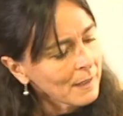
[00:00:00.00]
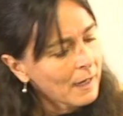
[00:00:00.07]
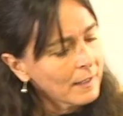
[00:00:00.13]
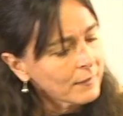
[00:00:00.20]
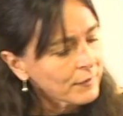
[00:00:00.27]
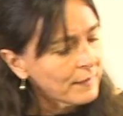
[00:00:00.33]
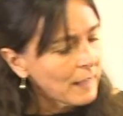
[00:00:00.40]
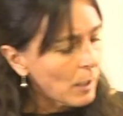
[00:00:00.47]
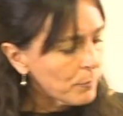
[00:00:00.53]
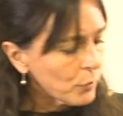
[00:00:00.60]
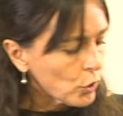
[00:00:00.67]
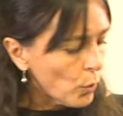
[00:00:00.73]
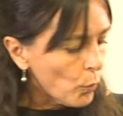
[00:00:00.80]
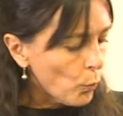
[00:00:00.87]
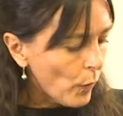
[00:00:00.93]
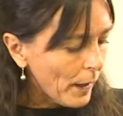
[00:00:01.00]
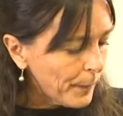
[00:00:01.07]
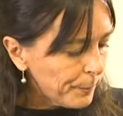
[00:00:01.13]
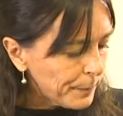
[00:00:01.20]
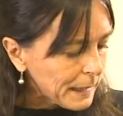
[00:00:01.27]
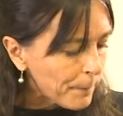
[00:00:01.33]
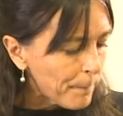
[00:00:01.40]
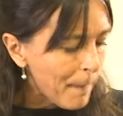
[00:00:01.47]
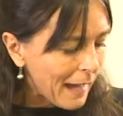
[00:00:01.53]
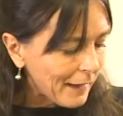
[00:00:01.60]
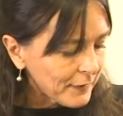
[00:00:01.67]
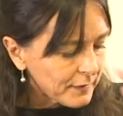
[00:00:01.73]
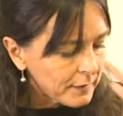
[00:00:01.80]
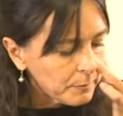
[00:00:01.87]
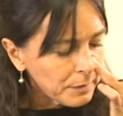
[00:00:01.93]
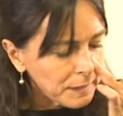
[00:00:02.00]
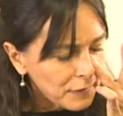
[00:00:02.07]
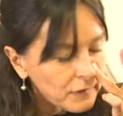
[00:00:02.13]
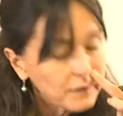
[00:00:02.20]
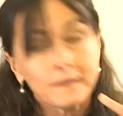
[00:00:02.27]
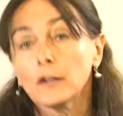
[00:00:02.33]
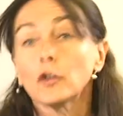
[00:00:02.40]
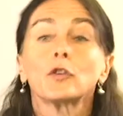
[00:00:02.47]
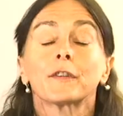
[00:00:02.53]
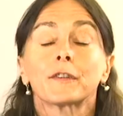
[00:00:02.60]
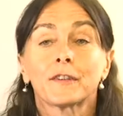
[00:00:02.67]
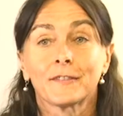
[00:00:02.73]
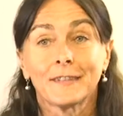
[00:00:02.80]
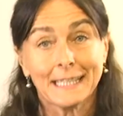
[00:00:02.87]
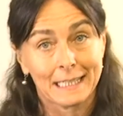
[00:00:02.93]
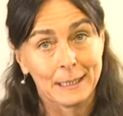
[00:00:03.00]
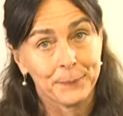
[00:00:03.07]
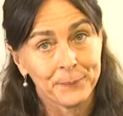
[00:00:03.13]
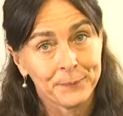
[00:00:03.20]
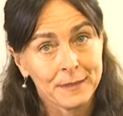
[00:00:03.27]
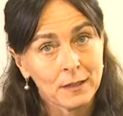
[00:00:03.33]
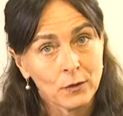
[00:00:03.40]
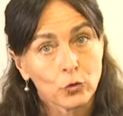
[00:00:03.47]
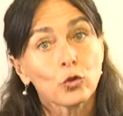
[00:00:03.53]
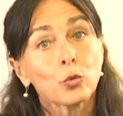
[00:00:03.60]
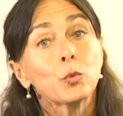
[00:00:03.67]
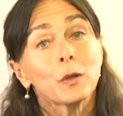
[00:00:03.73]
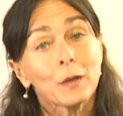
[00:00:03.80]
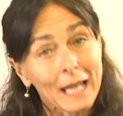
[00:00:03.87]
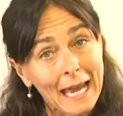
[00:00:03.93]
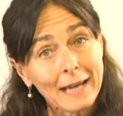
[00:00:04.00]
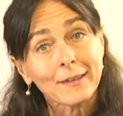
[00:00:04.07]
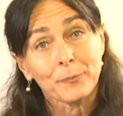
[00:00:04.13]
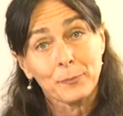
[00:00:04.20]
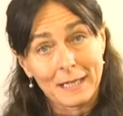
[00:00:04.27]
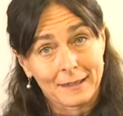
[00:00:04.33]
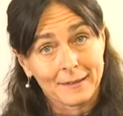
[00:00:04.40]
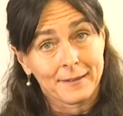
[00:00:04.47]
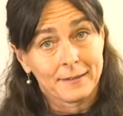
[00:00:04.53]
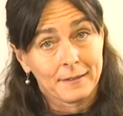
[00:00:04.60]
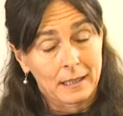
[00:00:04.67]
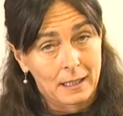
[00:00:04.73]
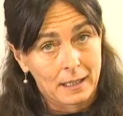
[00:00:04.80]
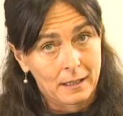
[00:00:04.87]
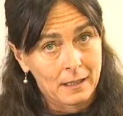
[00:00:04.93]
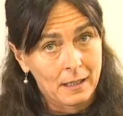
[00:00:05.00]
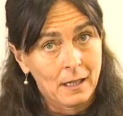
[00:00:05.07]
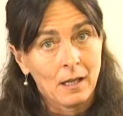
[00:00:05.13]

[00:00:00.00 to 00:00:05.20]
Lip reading: it's now become one big mass, but it's still not sticky. So we'd like to make it sticky.